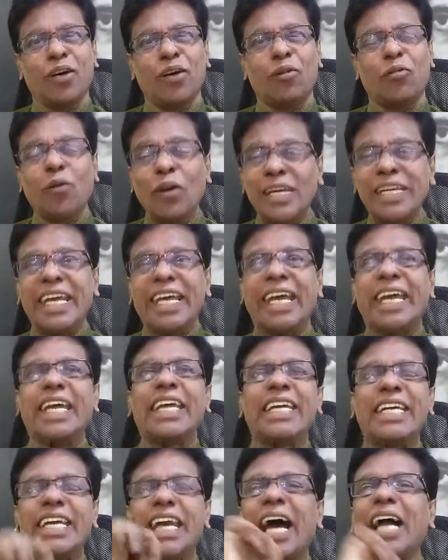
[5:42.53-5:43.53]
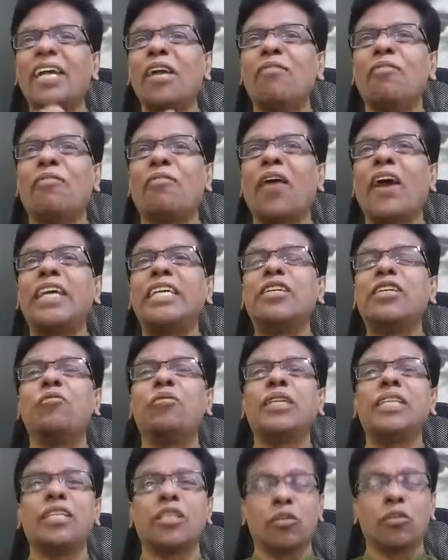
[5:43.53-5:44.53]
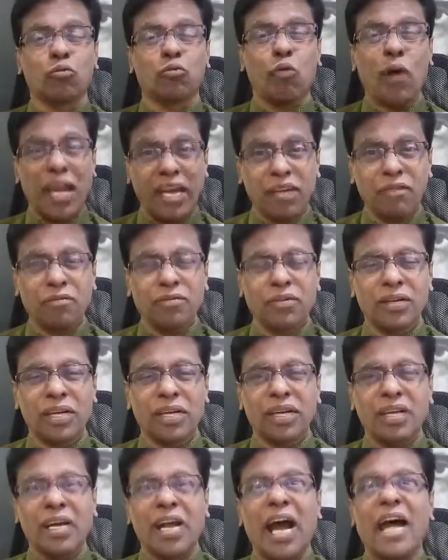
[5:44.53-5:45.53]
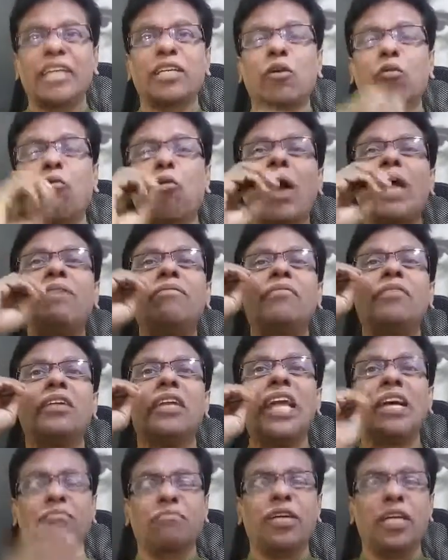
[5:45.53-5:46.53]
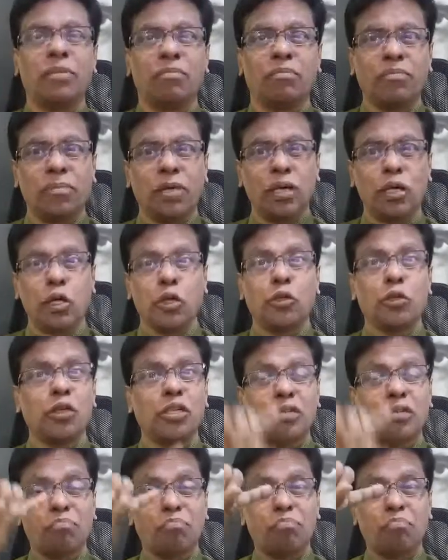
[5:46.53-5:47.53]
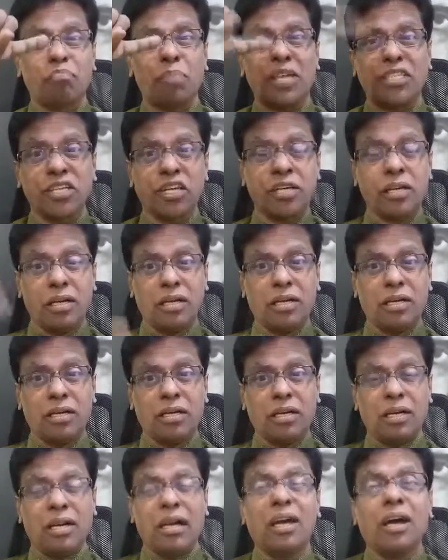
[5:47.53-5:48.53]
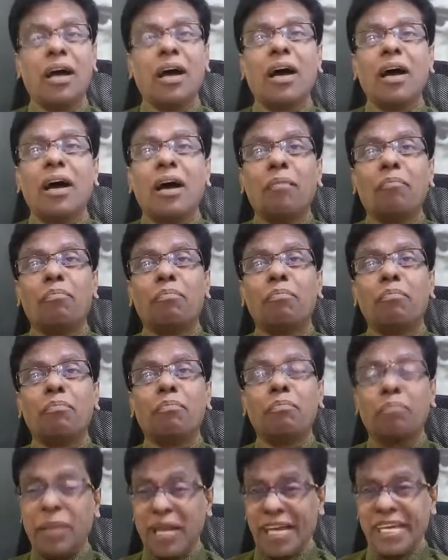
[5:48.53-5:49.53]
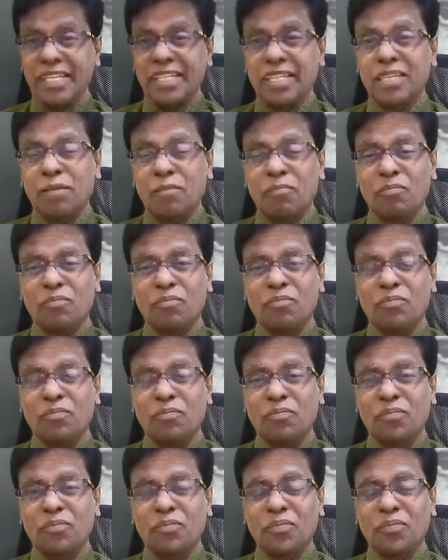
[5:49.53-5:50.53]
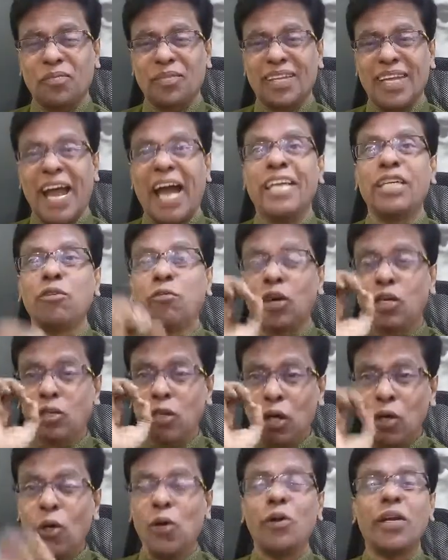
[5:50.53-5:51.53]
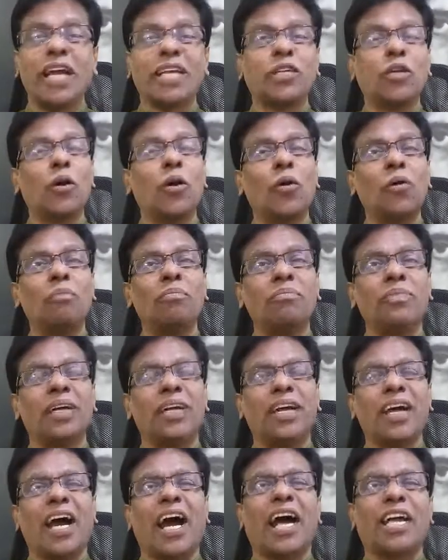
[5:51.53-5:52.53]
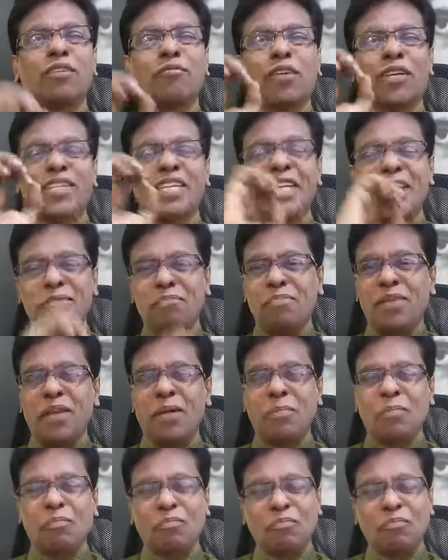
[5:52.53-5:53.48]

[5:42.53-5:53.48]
One day he had a fight with his wife, and the wife left him to his paternal place, and he was alone at home and was sleeping.